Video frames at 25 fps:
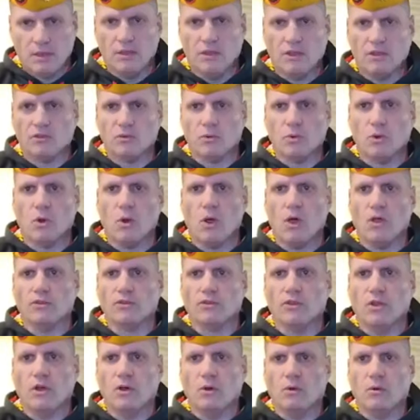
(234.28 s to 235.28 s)
This would
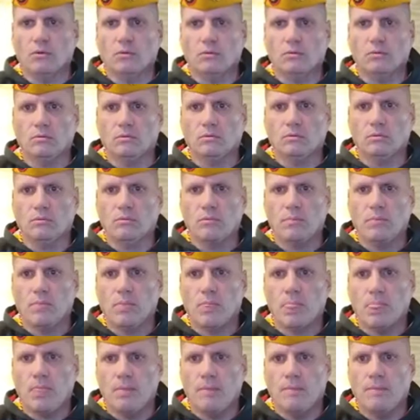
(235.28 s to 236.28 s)
also
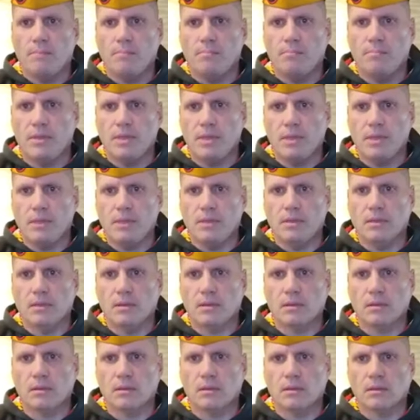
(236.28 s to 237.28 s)
be
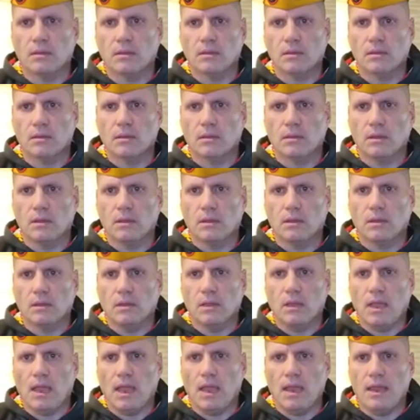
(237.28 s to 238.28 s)

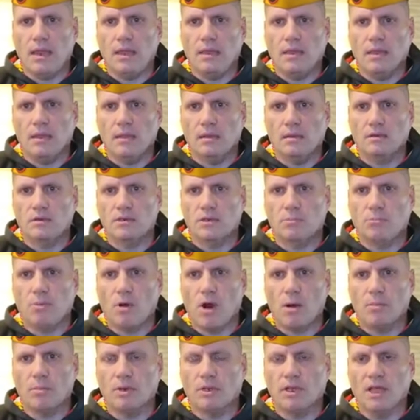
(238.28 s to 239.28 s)
a
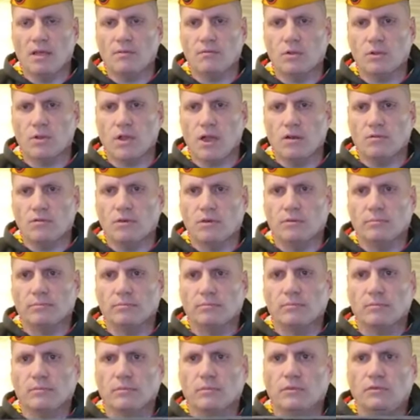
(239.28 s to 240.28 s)
department level cover.
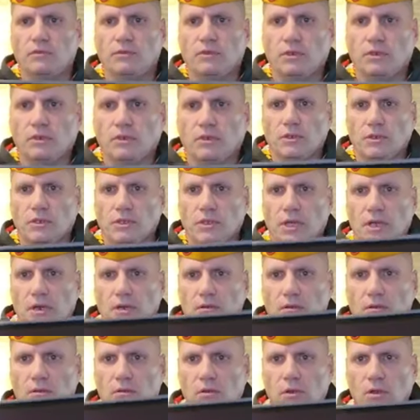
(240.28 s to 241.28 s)
If you see that a
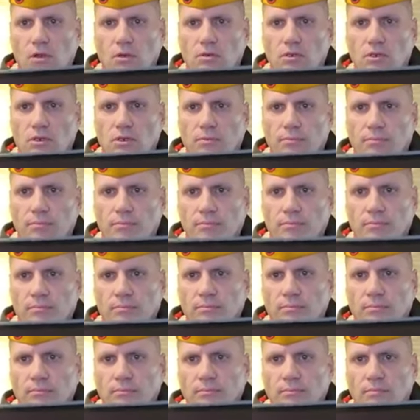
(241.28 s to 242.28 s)
little closer.
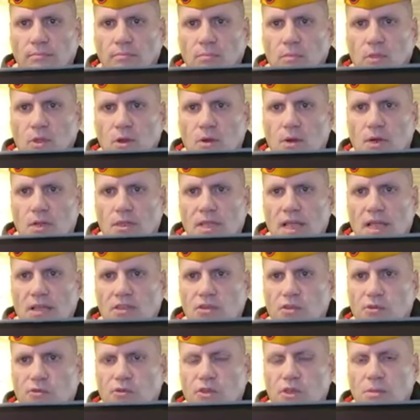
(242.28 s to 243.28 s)
All right,
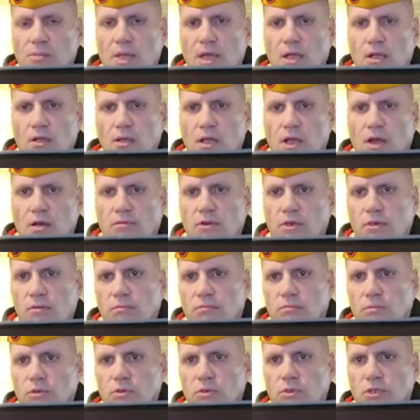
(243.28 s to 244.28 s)
that's a female cover
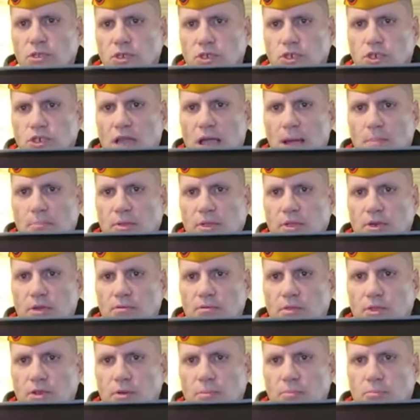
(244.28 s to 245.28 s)
who's the chaplain
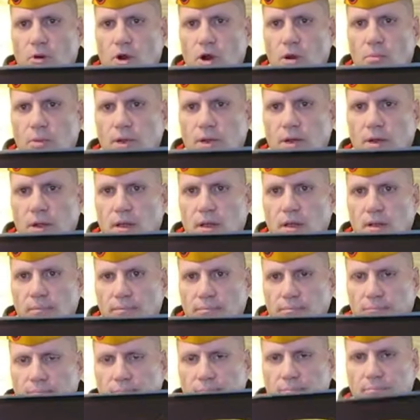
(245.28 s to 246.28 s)
of the Department
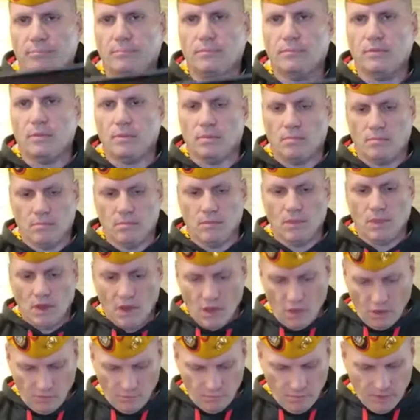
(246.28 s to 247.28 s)

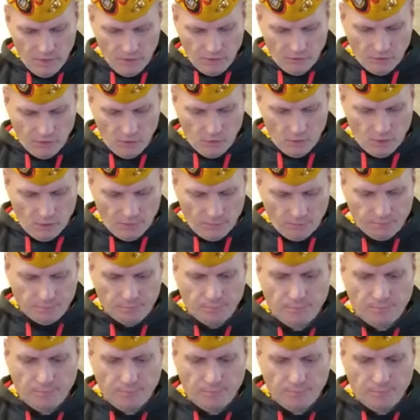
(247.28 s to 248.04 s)
of Minnesota.